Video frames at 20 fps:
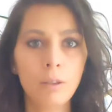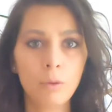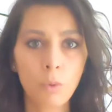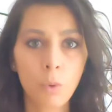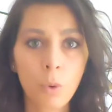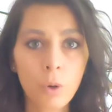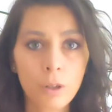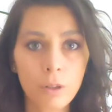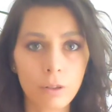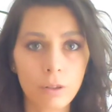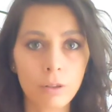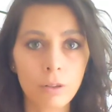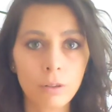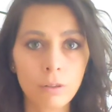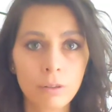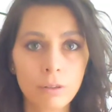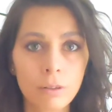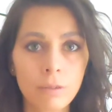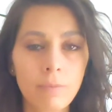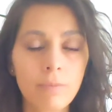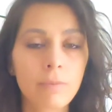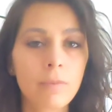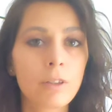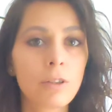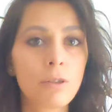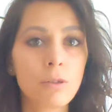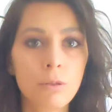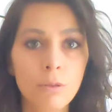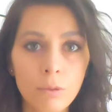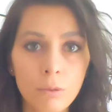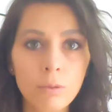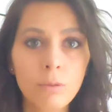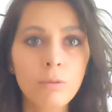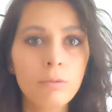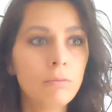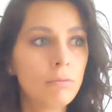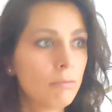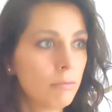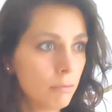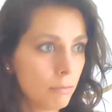in order
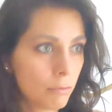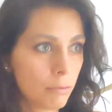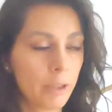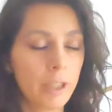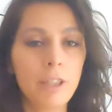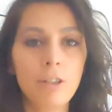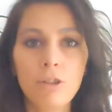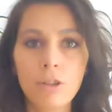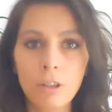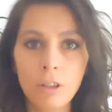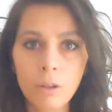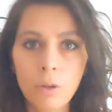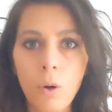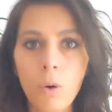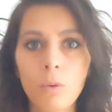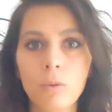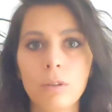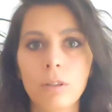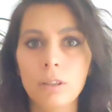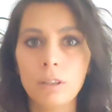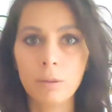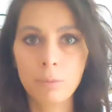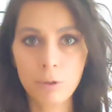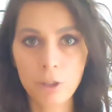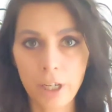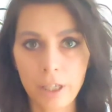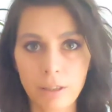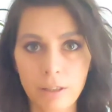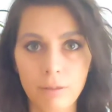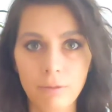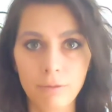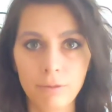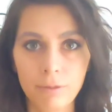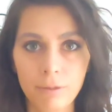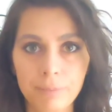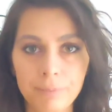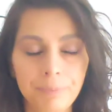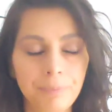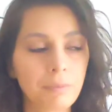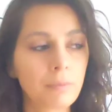to reach a goal, an objective.